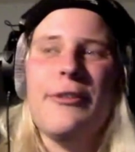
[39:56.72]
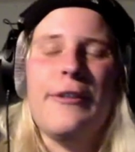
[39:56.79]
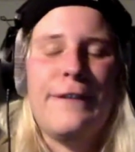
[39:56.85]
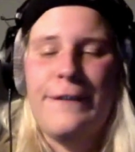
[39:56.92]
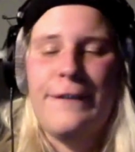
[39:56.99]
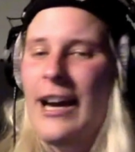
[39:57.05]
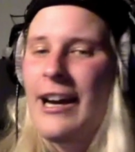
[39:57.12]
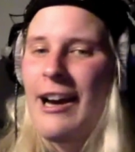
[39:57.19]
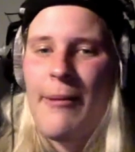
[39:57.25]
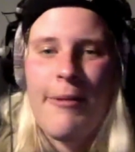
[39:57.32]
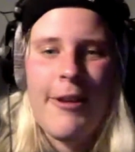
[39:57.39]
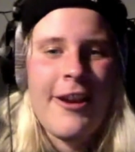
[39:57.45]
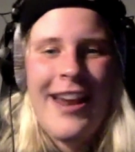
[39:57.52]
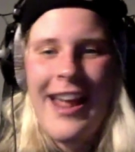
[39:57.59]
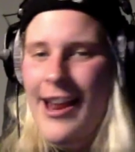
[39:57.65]
fuck up
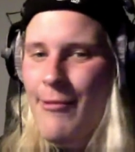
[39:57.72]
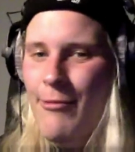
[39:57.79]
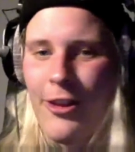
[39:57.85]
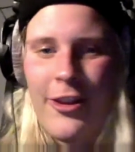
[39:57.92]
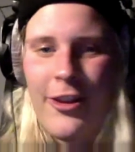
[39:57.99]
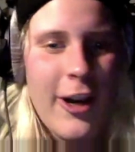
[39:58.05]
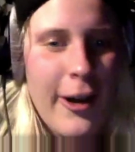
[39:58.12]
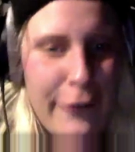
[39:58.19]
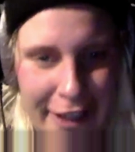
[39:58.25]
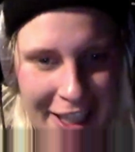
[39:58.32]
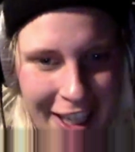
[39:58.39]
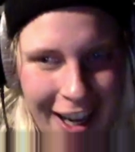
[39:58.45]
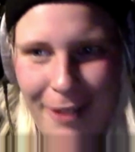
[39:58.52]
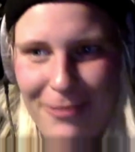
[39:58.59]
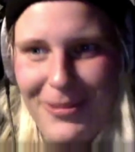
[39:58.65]
your name on the coffee
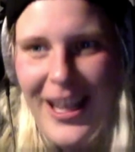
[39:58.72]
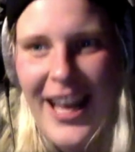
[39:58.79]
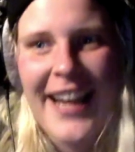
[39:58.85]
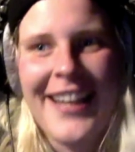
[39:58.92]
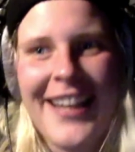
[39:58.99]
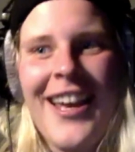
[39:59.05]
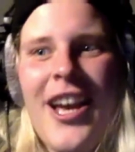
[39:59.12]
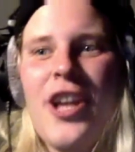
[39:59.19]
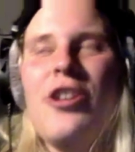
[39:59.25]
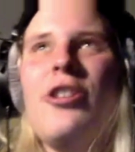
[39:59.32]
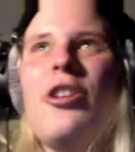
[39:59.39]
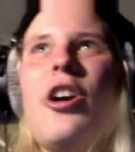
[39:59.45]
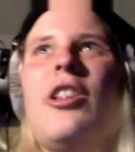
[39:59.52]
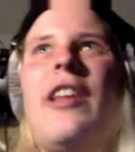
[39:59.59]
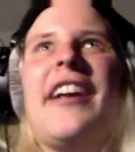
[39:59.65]
cup. Like, you
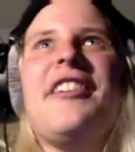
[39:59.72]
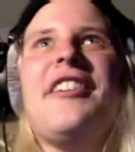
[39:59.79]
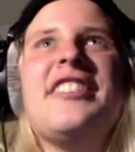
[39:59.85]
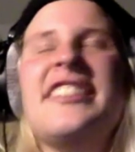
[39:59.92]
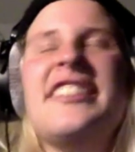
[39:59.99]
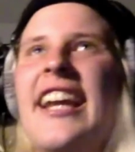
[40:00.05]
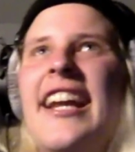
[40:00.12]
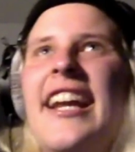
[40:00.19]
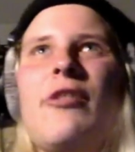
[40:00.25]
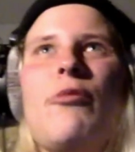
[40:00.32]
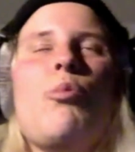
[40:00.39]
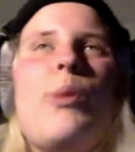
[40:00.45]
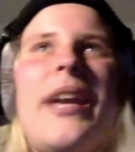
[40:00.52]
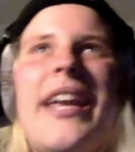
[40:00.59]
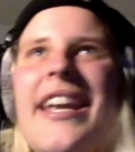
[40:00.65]
know, like you see the
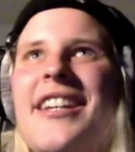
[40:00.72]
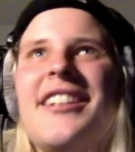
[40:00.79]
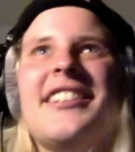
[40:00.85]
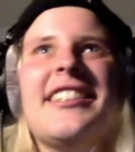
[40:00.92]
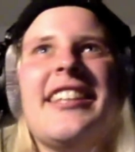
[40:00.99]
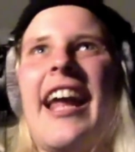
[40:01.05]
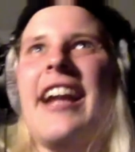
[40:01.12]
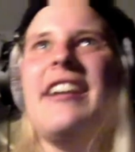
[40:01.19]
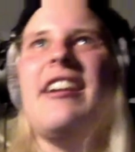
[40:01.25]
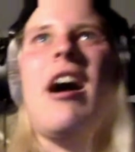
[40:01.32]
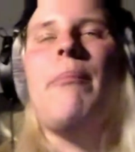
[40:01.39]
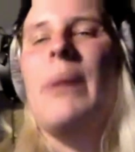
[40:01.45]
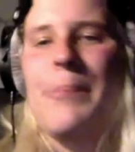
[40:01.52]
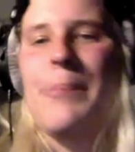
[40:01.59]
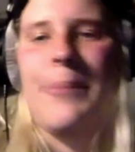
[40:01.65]
weirdest like
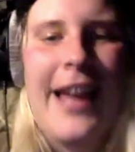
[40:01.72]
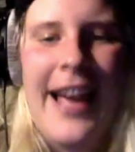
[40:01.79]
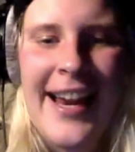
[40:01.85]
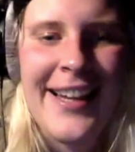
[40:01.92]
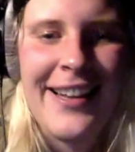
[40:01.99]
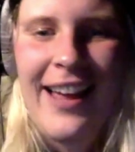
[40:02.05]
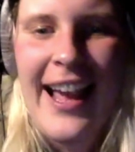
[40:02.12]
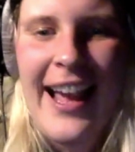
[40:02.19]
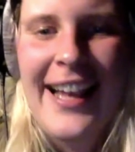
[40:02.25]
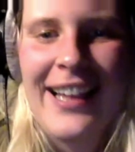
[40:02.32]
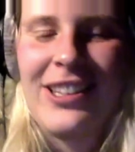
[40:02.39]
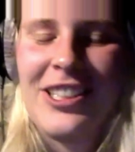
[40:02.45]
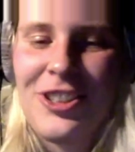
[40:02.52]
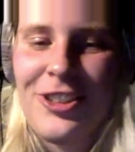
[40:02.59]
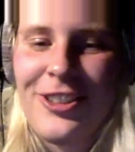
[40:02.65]
number plate, like
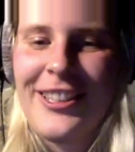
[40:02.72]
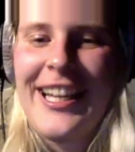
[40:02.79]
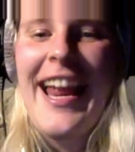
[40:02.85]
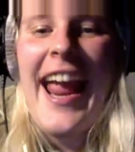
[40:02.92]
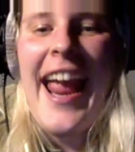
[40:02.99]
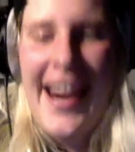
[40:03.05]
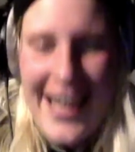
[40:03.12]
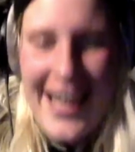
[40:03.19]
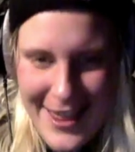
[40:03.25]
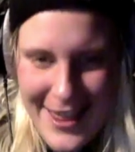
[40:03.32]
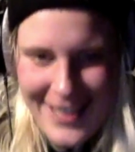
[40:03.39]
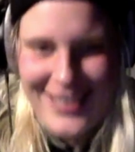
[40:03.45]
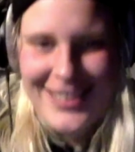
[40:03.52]
literally anything is